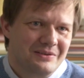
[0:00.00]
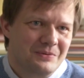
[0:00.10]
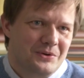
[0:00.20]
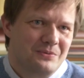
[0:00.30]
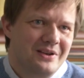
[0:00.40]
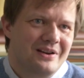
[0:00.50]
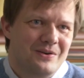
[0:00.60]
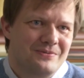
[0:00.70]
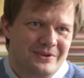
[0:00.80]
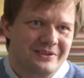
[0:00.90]
what we
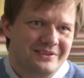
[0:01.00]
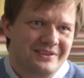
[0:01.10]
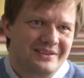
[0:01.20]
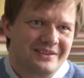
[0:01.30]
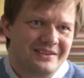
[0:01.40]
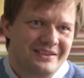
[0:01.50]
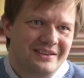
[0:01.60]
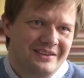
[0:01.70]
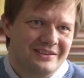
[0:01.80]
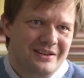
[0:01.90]
offer
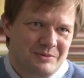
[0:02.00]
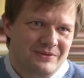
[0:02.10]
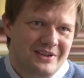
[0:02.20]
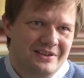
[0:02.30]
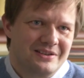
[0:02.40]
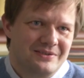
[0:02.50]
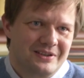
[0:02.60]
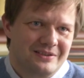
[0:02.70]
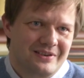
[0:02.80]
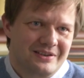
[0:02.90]
in terms of scientific
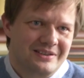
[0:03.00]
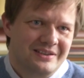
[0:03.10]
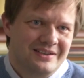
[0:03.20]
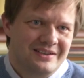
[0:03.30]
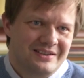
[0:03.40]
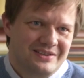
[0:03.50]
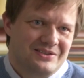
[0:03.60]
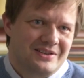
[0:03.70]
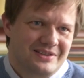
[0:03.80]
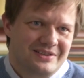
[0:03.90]
advice is
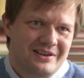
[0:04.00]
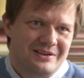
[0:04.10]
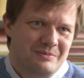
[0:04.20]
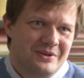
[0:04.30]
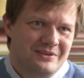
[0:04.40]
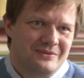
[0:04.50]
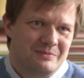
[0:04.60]
just a tiny piece of the